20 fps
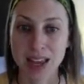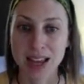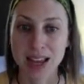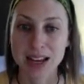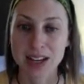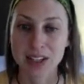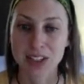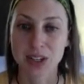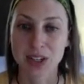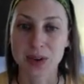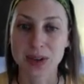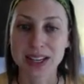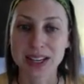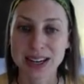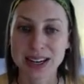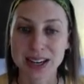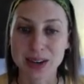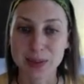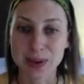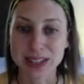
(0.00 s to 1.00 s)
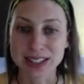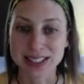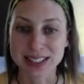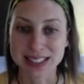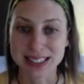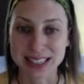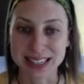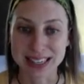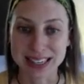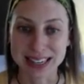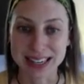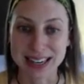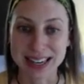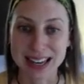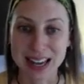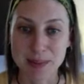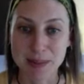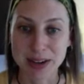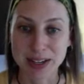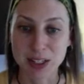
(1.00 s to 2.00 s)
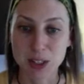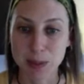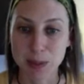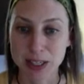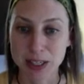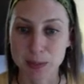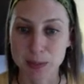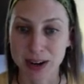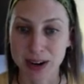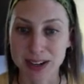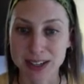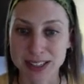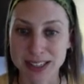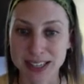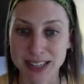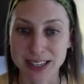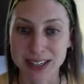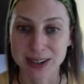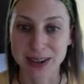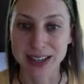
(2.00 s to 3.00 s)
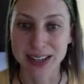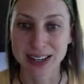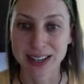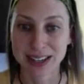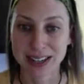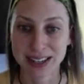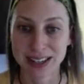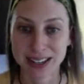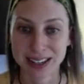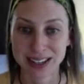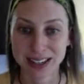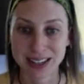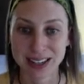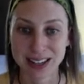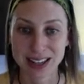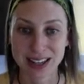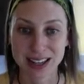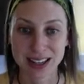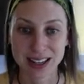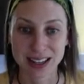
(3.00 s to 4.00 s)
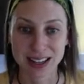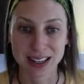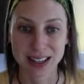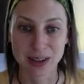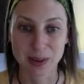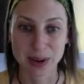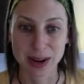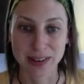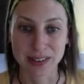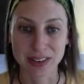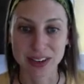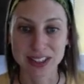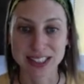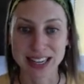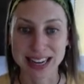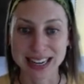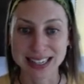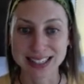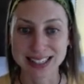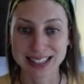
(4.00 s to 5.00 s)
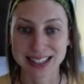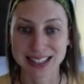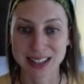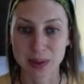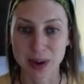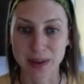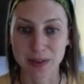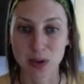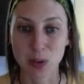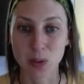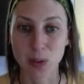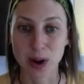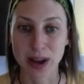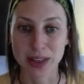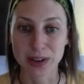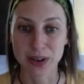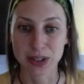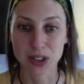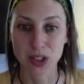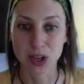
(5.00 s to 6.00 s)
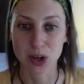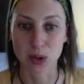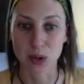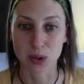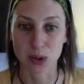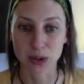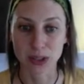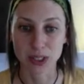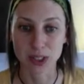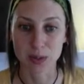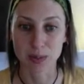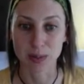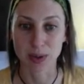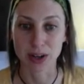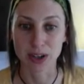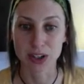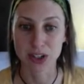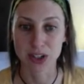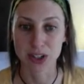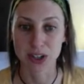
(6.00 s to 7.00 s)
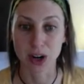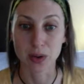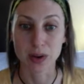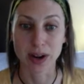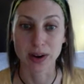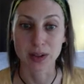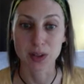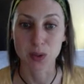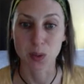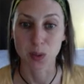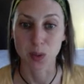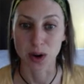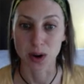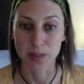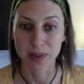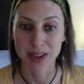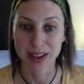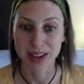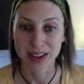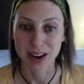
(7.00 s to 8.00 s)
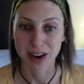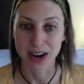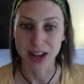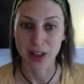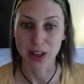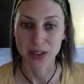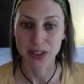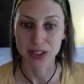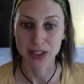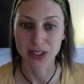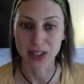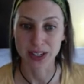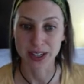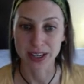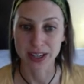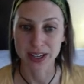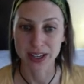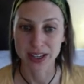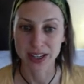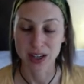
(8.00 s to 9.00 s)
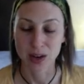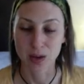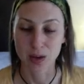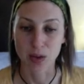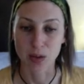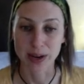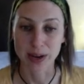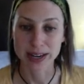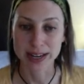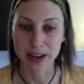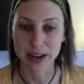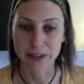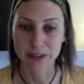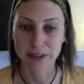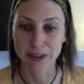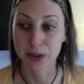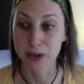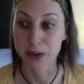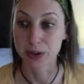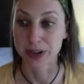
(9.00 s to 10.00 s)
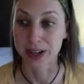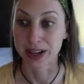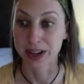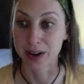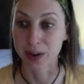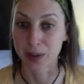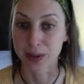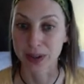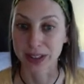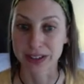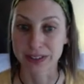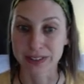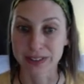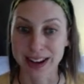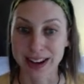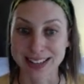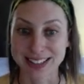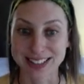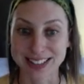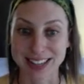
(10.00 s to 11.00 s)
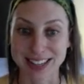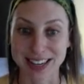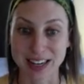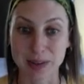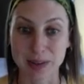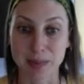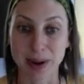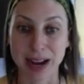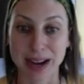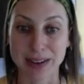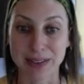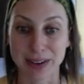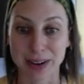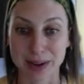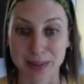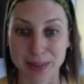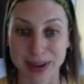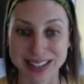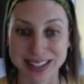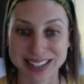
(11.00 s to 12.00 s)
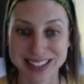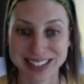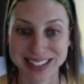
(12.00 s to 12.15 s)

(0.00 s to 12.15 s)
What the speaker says: So here we see, I'm hitting spacebar to get going. Here we have our date. We have the weather. It's cold. It's March. Oh, now it's warm. Our health is good. We're running out of food really fast because I didn't buy very much.